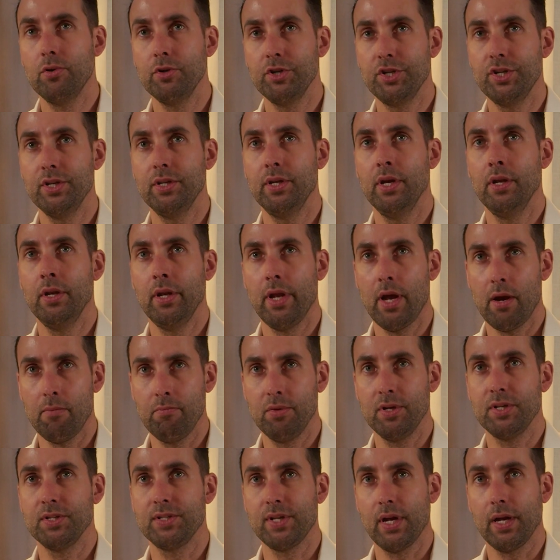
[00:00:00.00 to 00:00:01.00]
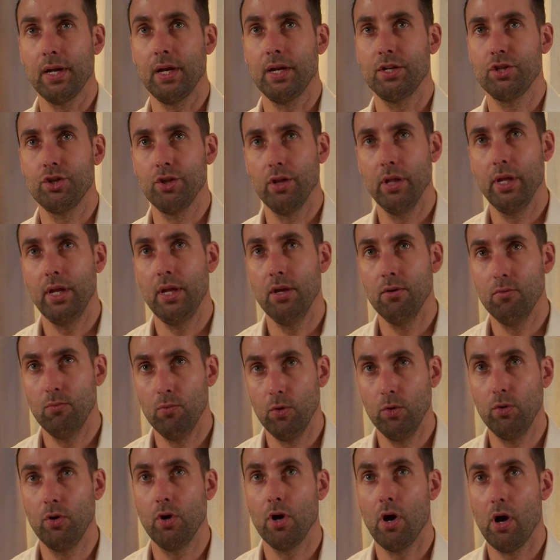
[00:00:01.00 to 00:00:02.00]
push it in there, because actually you
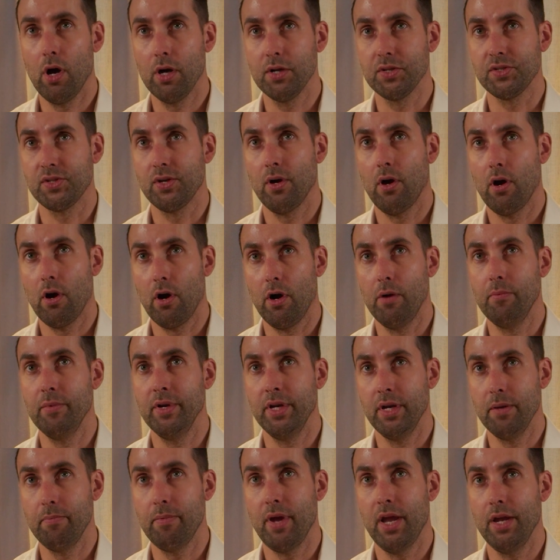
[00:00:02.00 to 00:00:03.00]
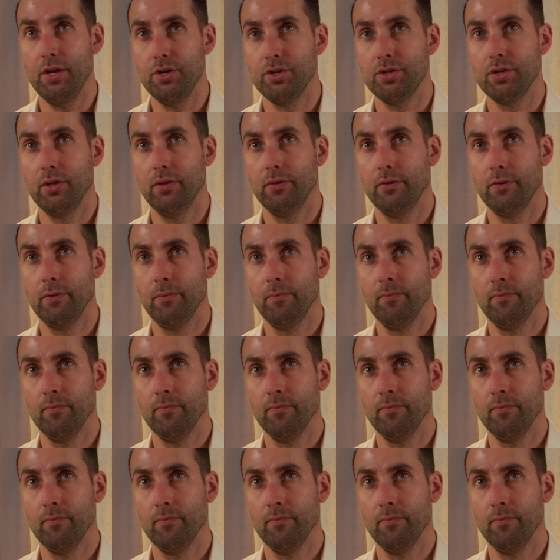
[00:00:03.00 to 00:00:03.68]
will cause harm in the patient.